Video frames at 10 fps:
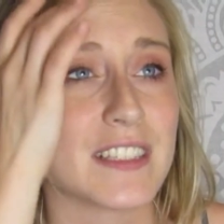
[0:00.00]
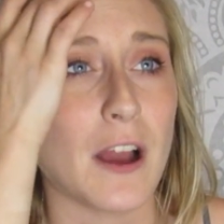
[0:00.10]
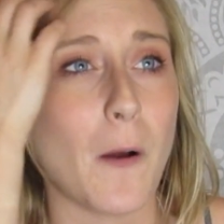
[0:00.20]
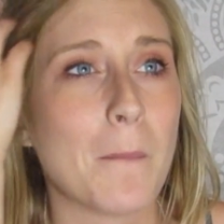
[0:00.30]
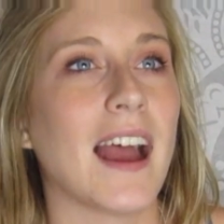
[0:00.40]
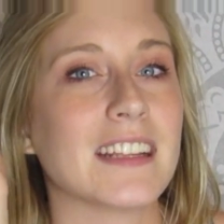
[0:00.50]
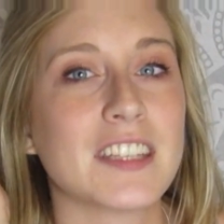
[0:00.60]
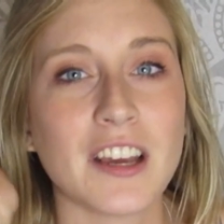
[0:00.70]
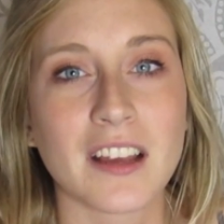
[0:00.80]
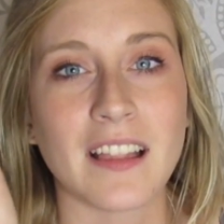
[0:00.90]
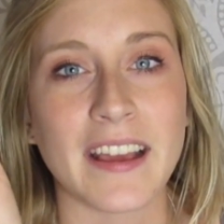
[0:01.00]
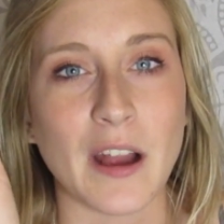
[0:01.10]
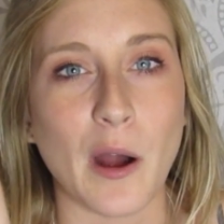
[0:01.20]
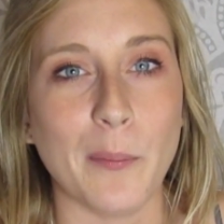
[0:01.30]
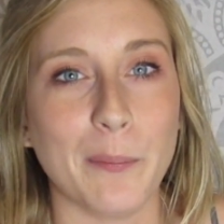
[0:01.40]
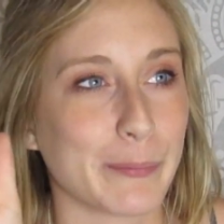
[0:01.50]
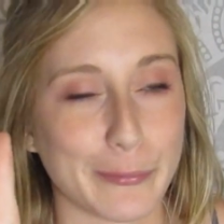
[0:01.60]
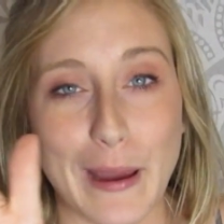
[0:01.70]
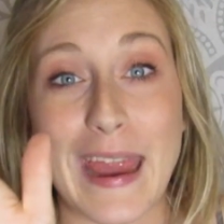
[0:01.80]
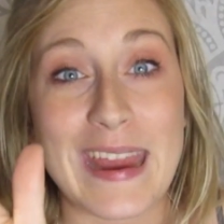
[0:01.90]
so I took like a
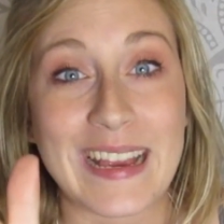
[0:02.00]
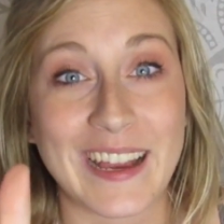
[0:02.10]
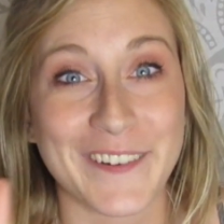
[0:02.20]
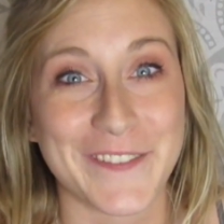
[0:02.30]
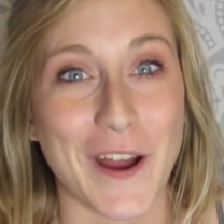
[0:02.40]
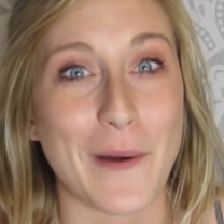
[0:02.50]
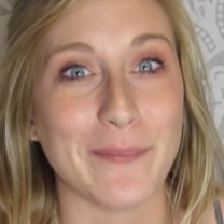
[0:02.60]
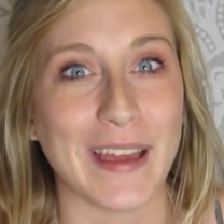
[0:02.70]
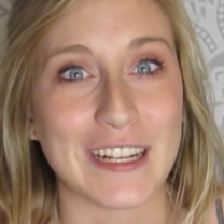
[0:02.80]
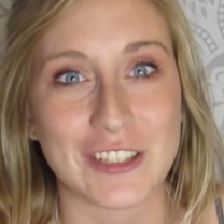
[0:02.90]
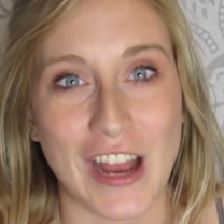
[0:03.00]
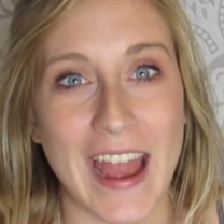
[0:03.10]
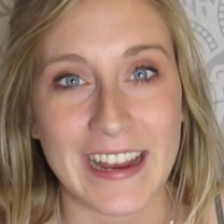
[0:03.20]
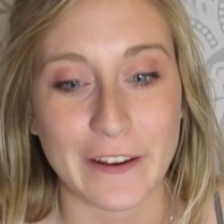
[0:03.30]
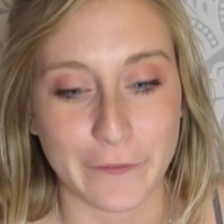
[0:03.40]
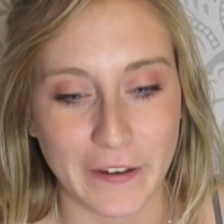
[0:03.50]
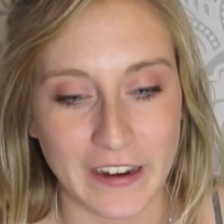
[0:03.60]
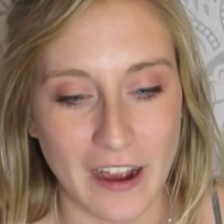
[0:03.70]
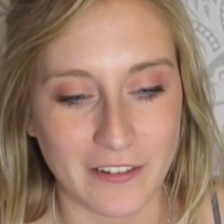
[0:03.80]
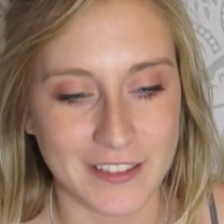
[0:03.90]
break from like trying to
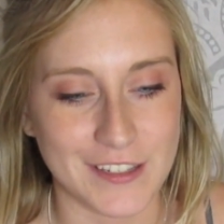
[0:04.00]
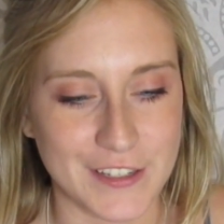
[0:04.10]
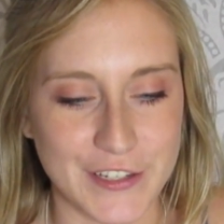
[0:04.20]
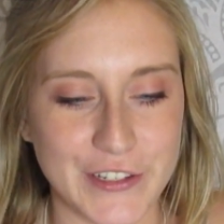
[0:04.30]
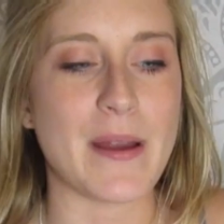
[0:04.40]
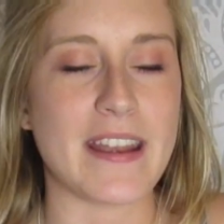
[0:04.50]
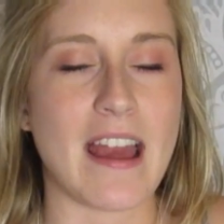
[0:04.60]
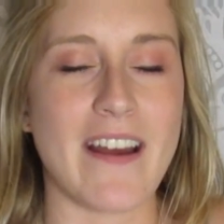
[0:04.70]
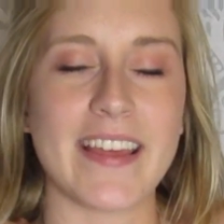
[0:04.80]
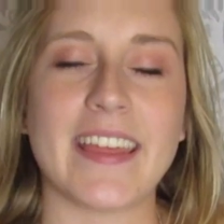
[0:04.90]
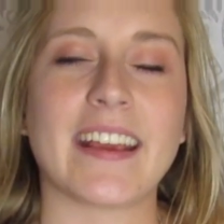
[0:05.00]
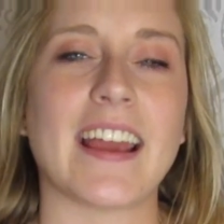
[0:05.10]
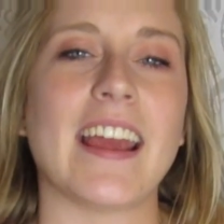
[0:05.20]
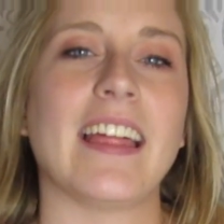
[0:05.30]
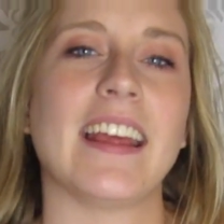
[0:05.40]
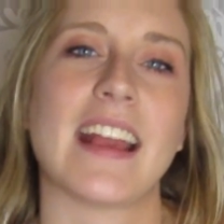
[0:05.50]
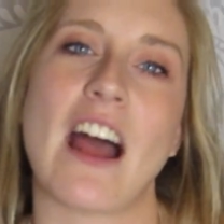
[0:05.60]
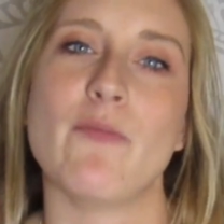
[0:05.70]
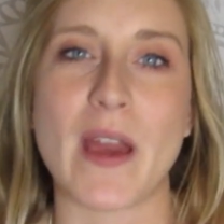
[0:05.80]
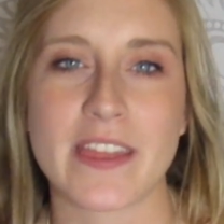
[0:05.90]
figure out what to do, and now I think I like
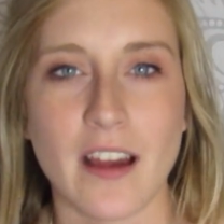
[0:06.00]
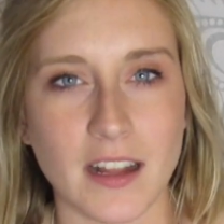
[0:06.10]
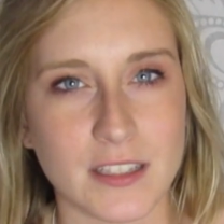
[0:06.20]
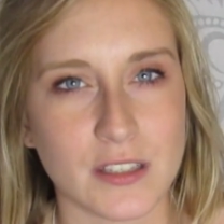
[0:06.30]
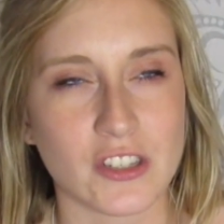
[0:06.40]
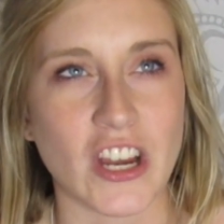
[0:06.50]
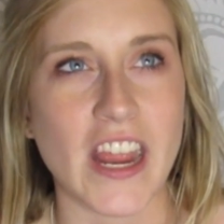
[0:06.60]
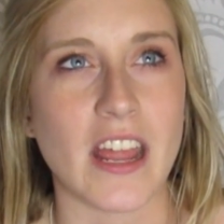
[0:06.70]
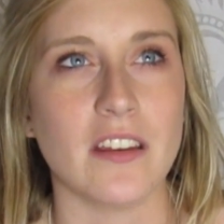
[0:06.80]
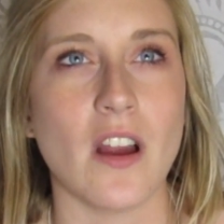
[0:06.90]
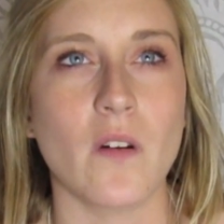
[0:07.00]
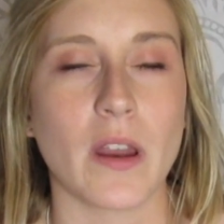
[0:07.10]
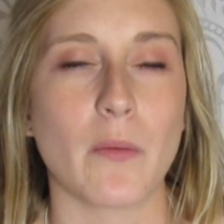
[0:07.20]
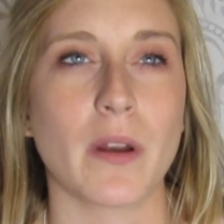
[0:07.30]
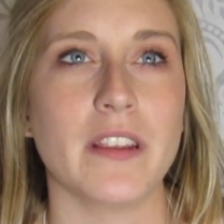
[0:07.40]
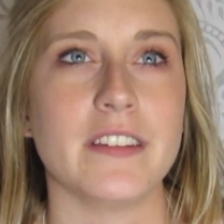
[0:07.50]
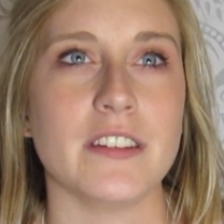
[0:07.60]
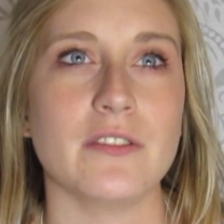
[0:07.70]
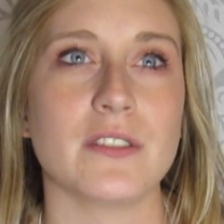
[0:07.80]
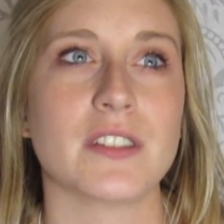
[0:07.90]
have my thoughts straight and know what I want to
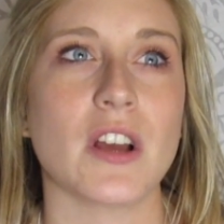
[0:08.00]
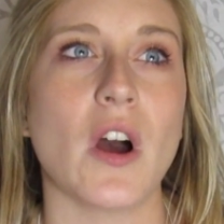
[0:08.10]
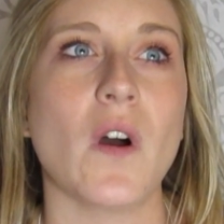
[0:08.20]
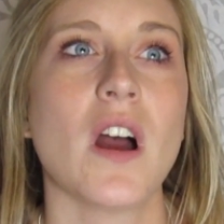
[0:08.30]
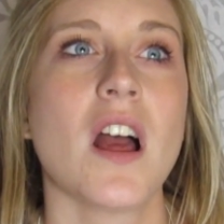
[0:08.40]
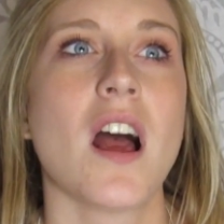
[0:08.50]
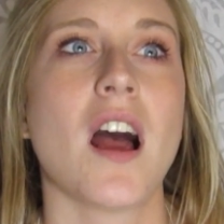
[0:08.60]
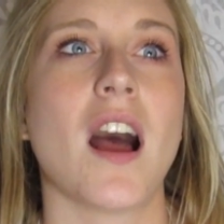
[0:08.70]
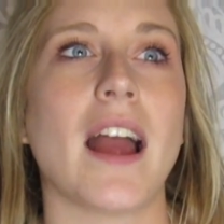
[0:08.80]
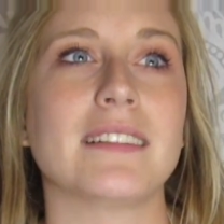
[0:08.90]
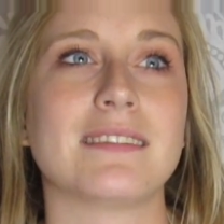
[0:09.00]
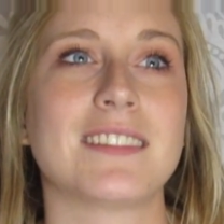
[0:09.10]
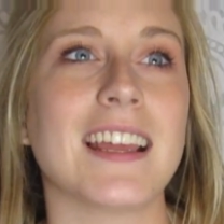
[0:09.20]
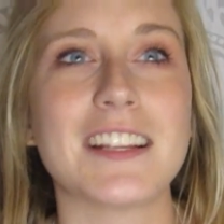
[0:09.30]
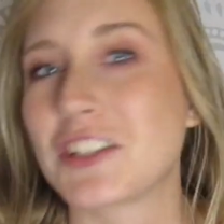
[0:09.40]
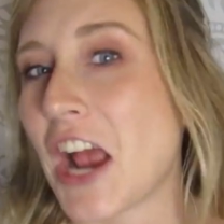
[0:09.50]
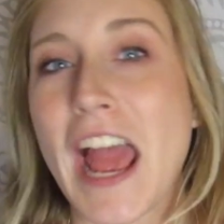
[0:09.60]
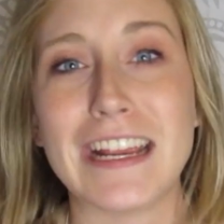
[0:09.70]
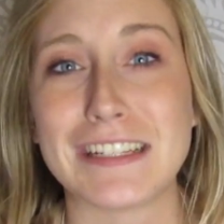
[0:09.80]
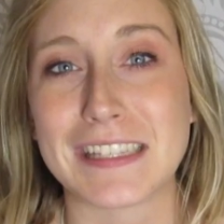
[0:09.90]
do. So I did
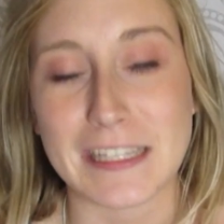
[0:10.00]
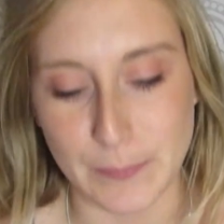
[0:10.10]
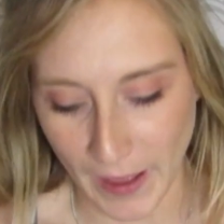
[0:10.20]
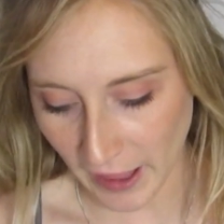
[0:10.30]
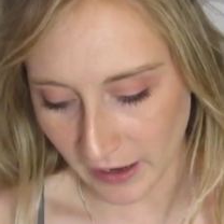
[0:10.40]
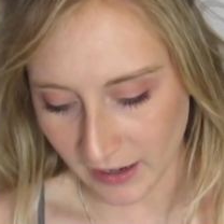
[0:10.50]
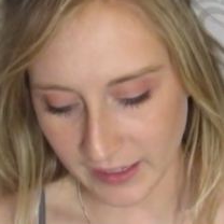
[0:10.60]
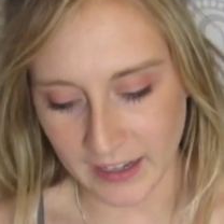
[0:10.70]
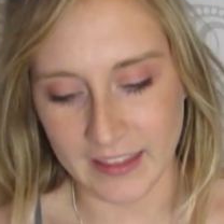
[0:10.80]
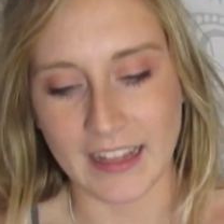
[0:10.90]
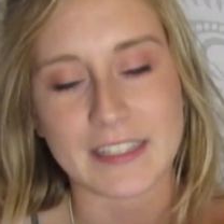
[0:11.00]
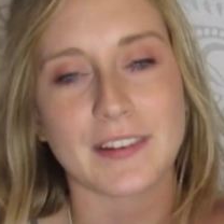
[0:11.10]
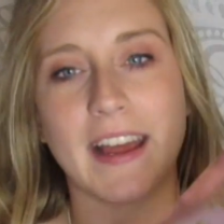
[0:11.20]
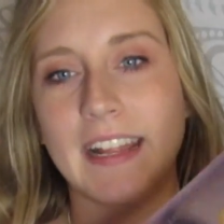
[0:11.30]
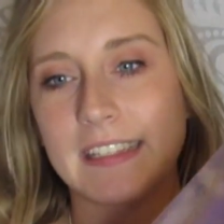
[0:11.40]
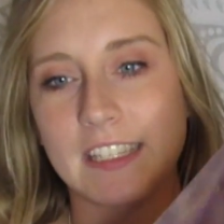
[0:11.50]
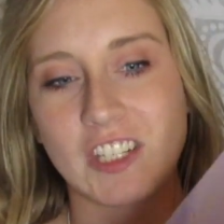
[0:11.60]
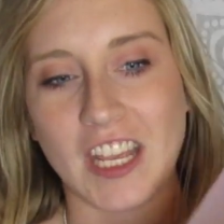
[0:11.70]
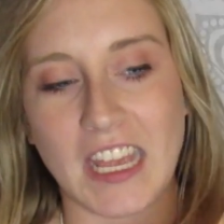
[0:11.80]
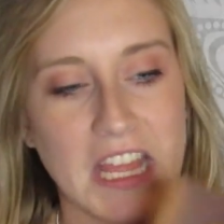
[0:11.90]
try using this palette earlier, that's why it's
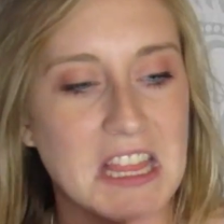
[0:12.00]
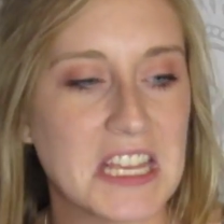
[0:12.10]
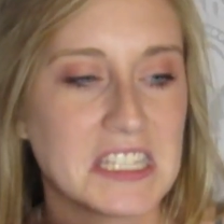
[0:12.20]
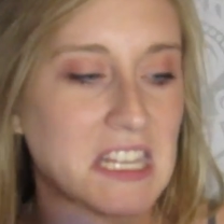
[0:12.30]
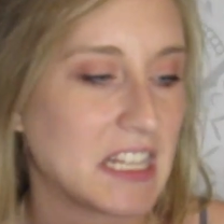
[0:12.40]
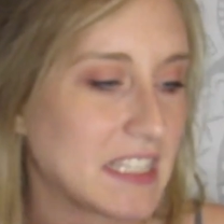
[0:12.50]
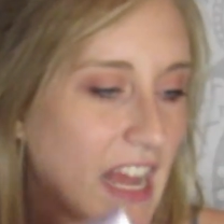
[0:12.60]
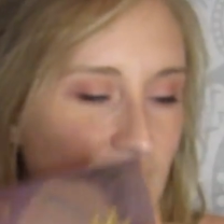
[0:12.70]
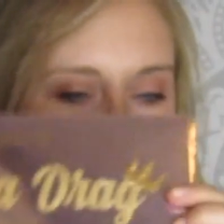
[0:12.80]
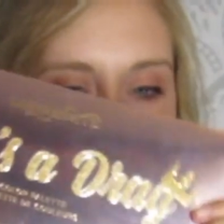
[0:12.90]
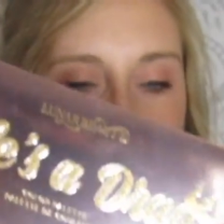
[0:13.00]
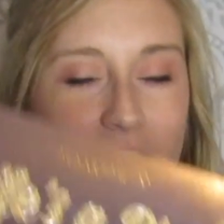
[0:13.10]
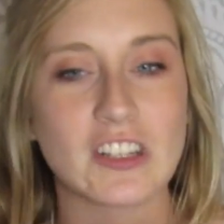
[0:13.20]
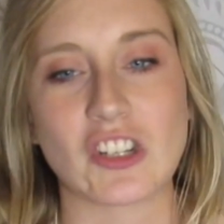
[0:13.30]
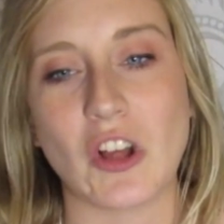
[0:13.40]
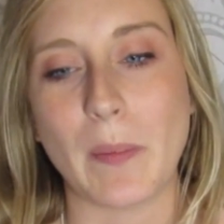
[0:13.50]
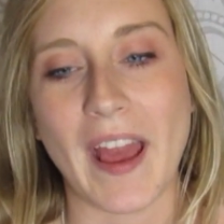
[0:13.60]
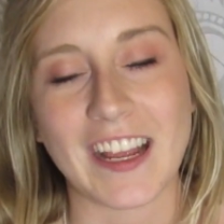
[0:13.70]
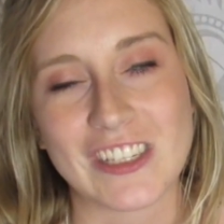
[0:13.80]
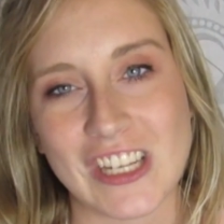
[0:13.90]
just like in this and it's not in the original
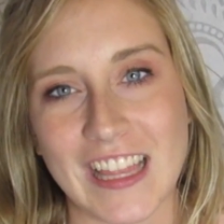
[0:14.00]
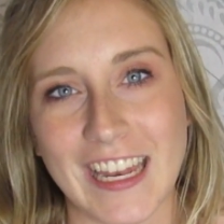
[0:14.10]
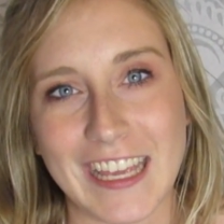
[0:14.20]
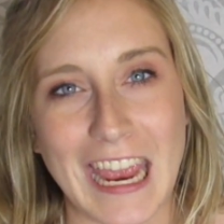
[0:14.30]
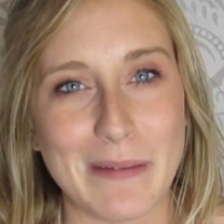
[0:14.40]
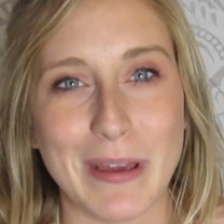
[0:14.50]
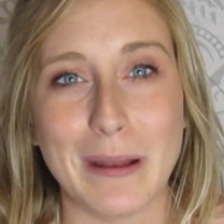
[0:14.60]
packaging that it came